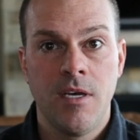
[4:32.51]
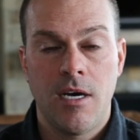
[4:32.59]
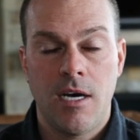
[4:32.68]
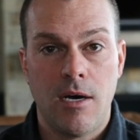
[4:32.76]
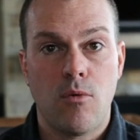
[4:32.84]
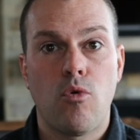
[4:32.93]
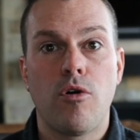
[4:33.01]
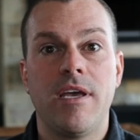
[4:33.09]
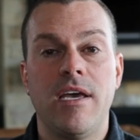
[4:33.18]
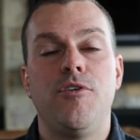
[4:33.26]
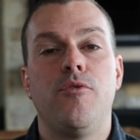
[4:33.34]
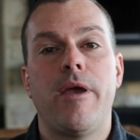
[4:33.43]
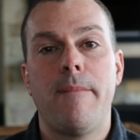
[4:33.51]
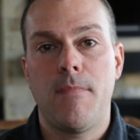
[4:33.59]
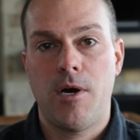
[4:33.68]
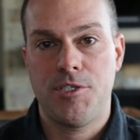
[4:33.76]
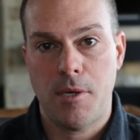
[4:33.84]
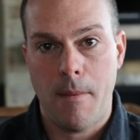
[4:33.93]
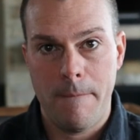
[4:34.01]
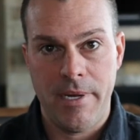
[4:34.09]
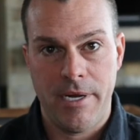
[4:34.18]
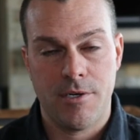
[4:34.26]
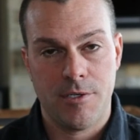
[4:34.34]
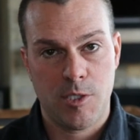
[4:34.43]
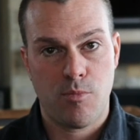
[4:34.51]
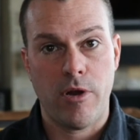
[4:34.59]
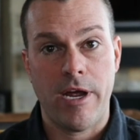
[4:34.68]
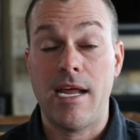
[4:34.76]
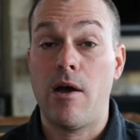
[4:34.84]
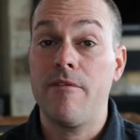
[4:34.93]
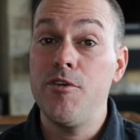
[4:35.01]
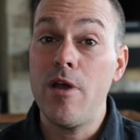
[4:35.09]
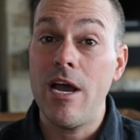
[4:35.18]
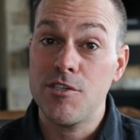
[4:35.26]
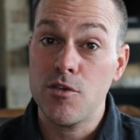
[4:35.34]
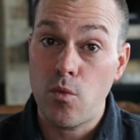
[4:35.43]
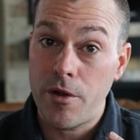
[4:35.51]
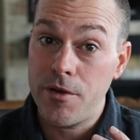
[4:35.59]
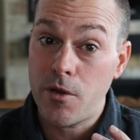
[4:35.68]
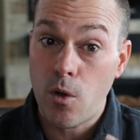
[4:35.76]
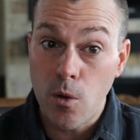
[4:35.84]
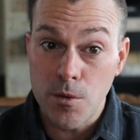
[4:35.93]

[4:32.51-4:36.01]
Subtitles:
will give you a much bigger spread. Now, if you guys are wanting to